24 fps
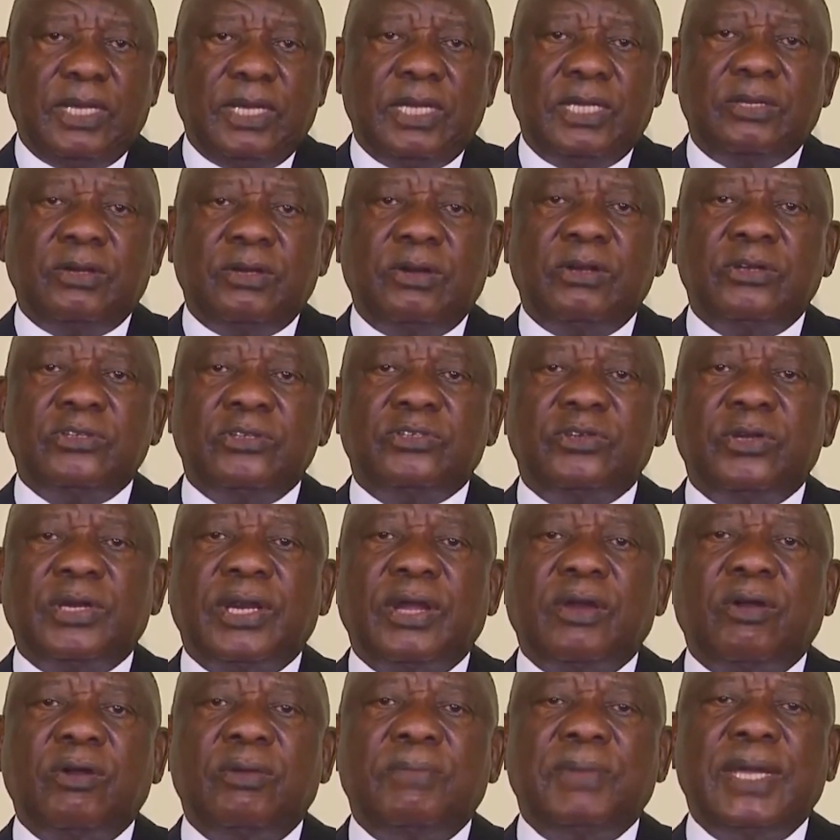It also
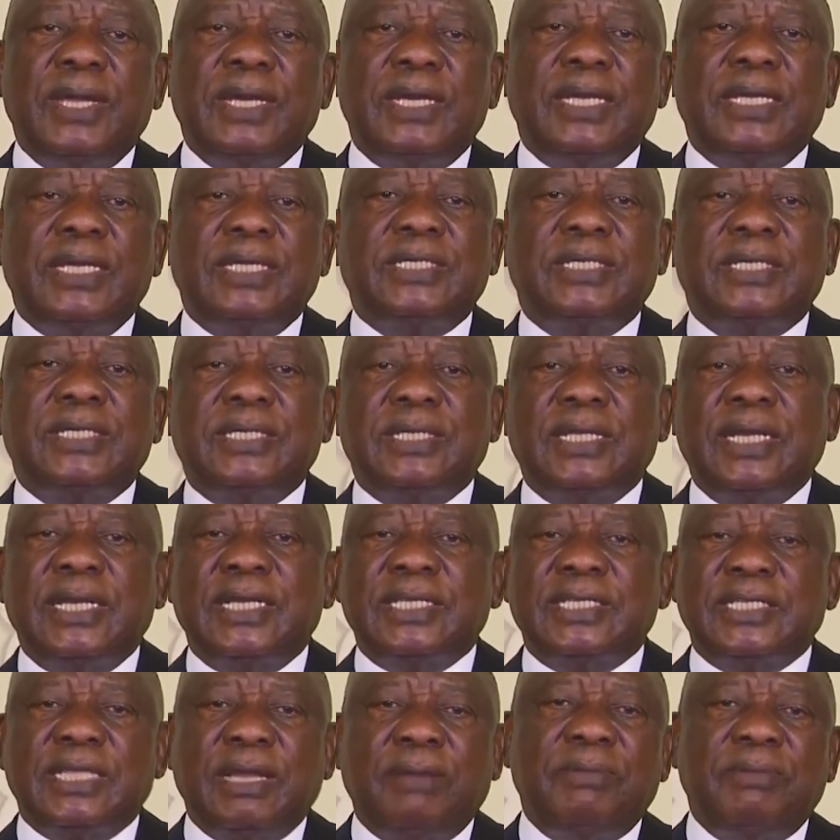recommended the
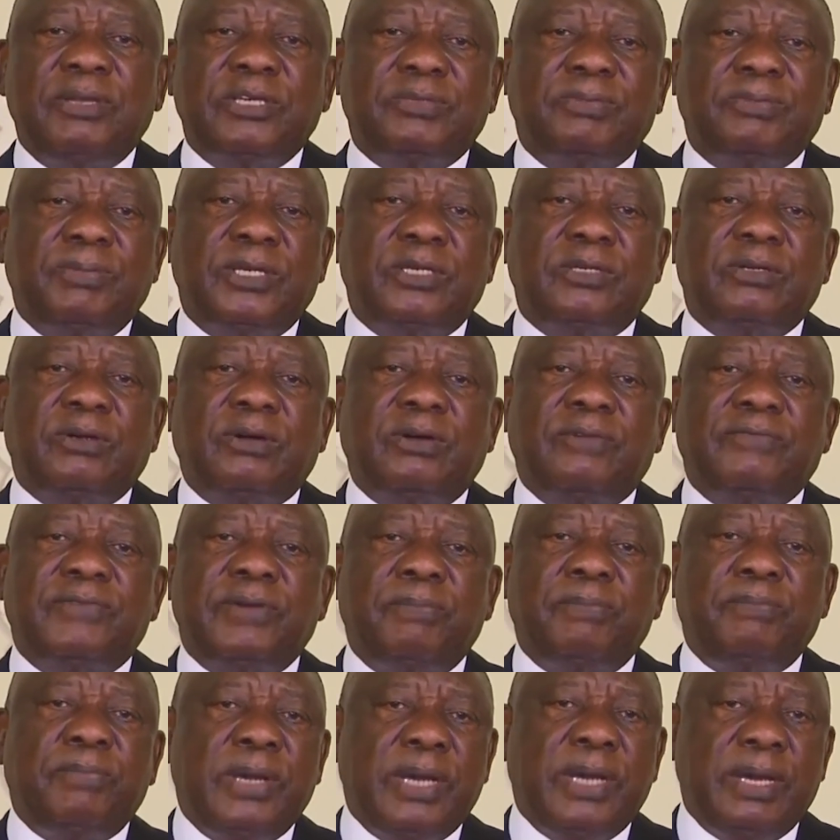establishment of
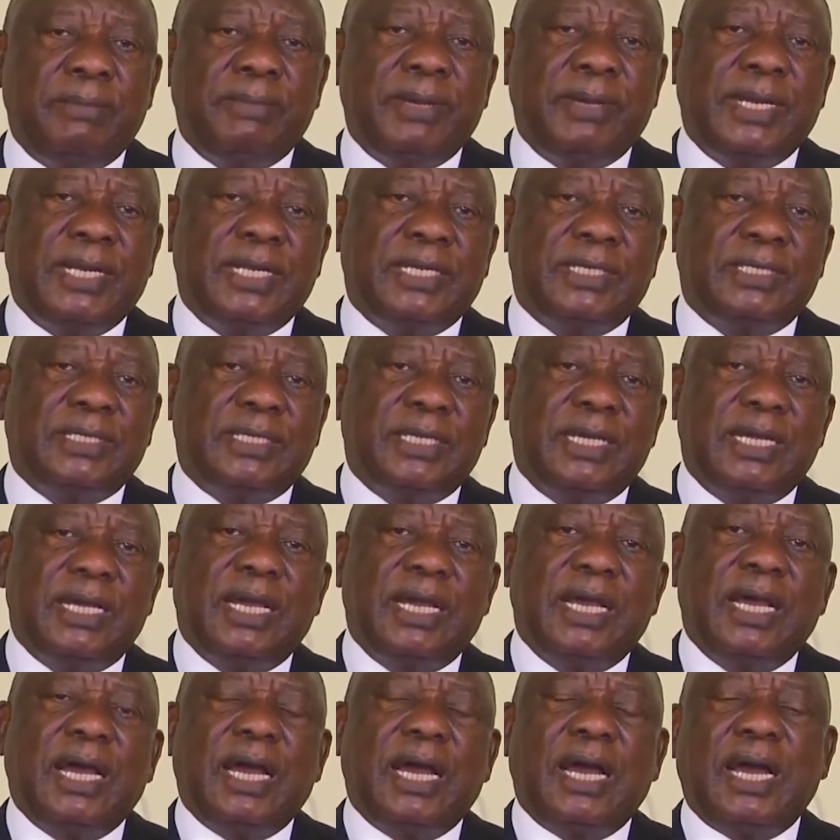a permanent
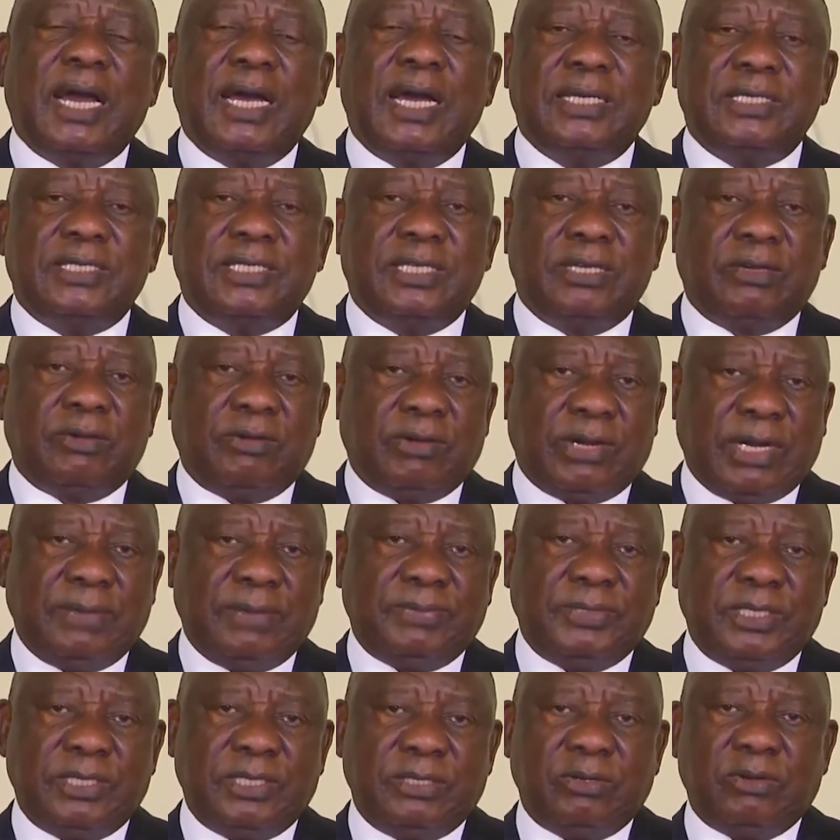anti
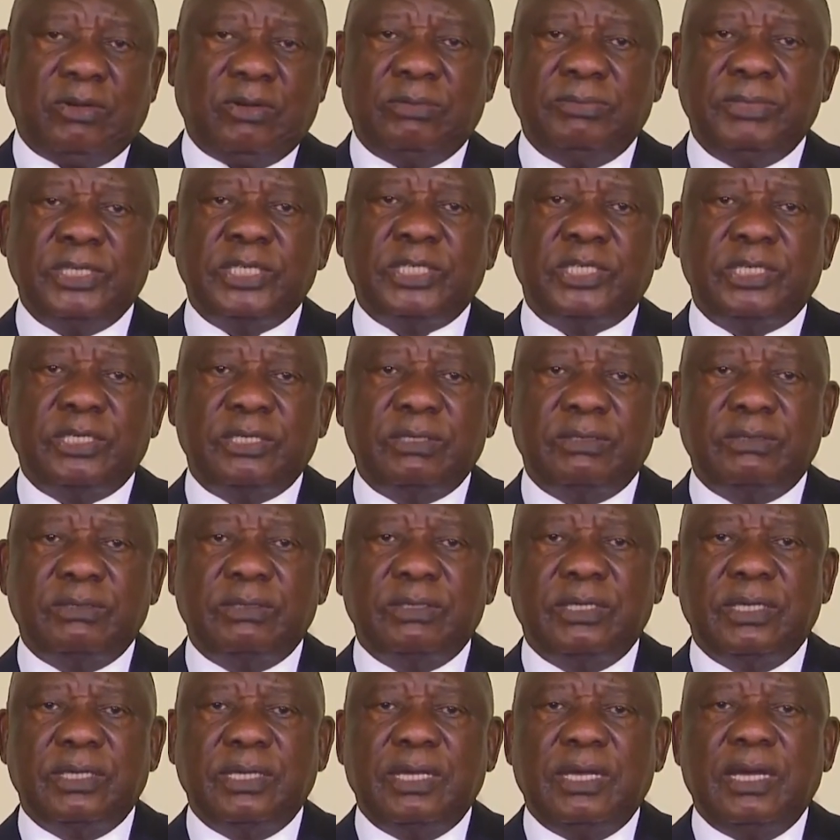corruption commission
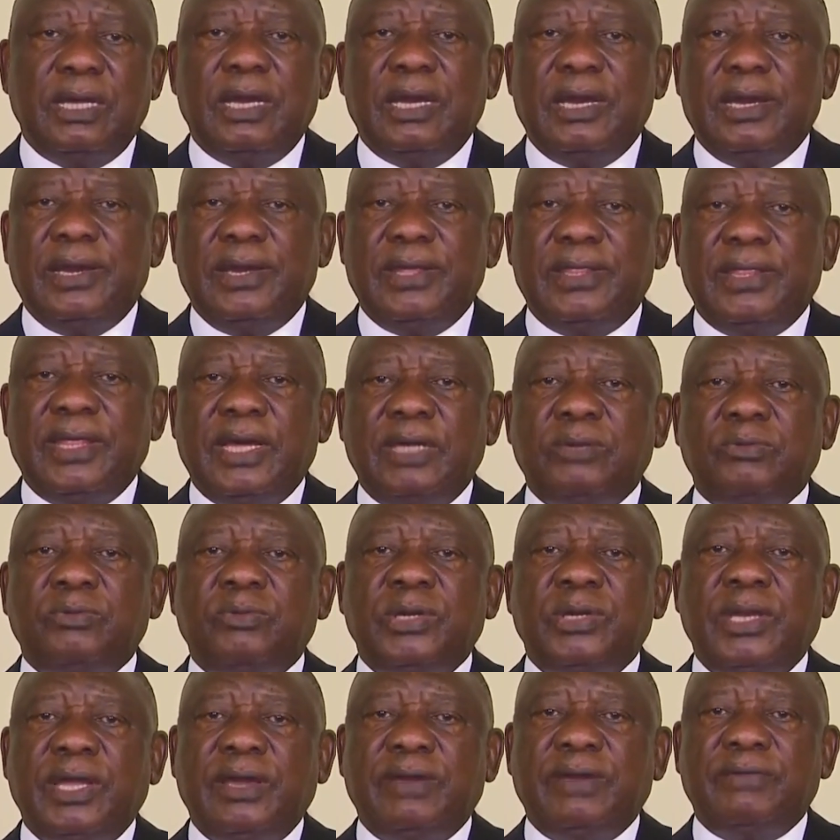that
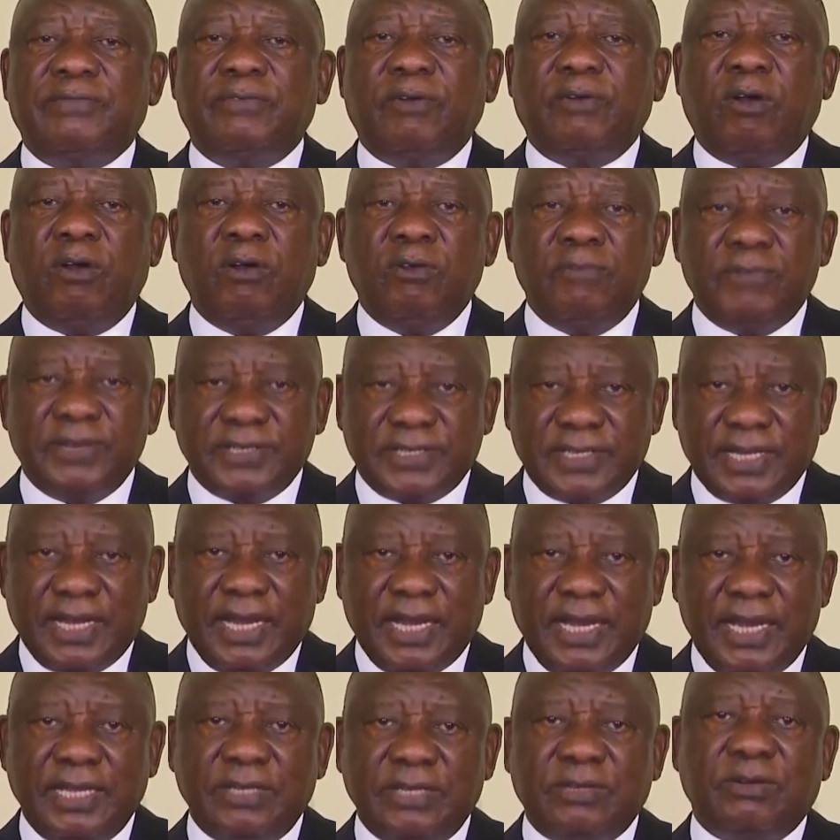would have
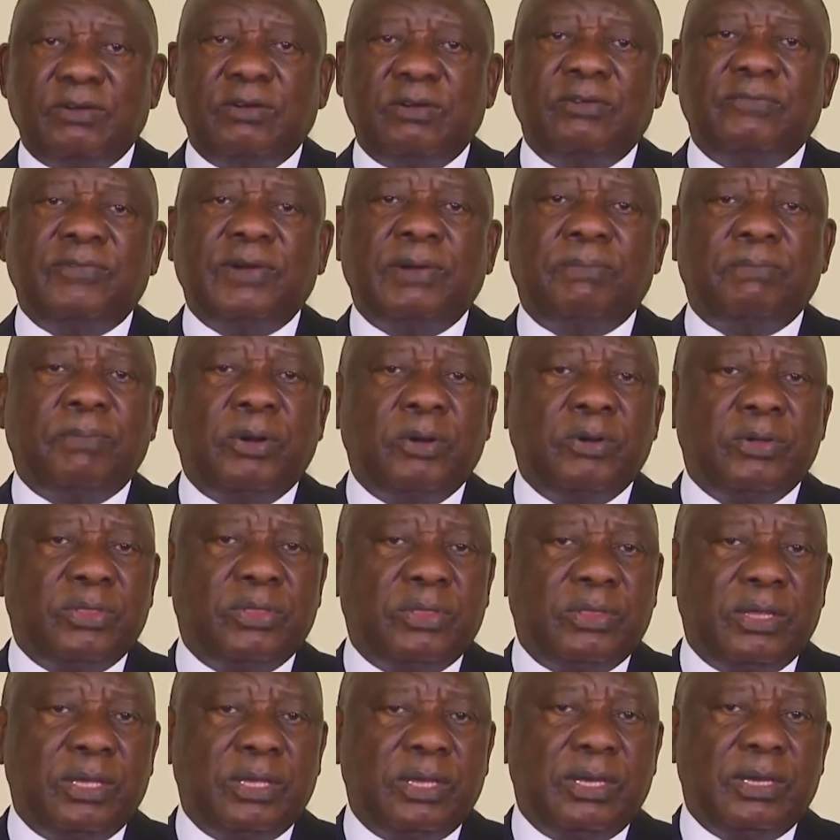oversight over
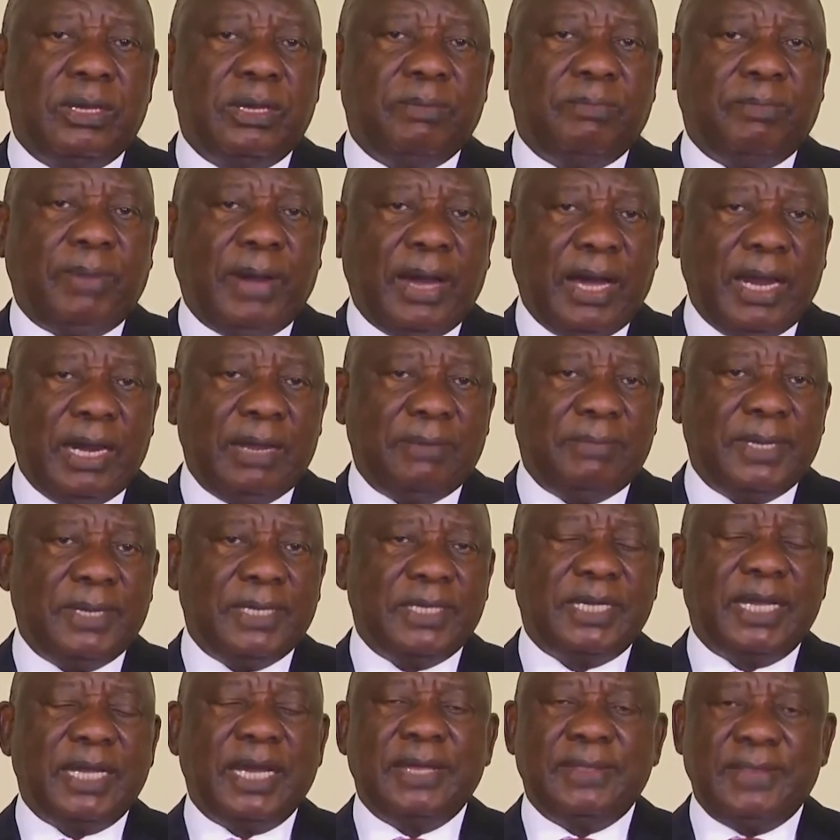both
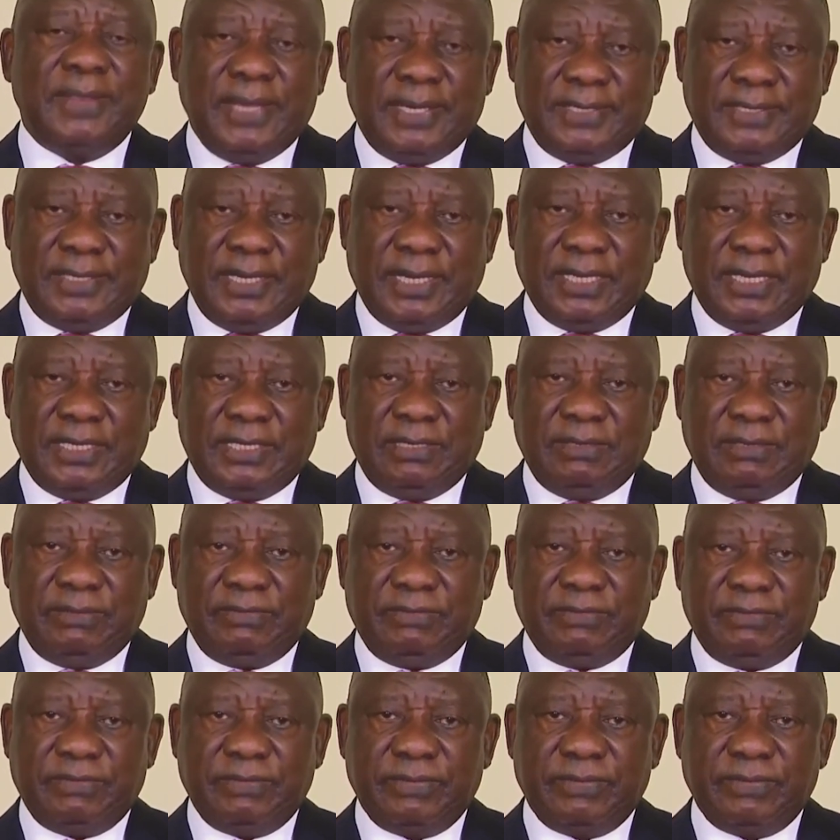Parliament and the Executive.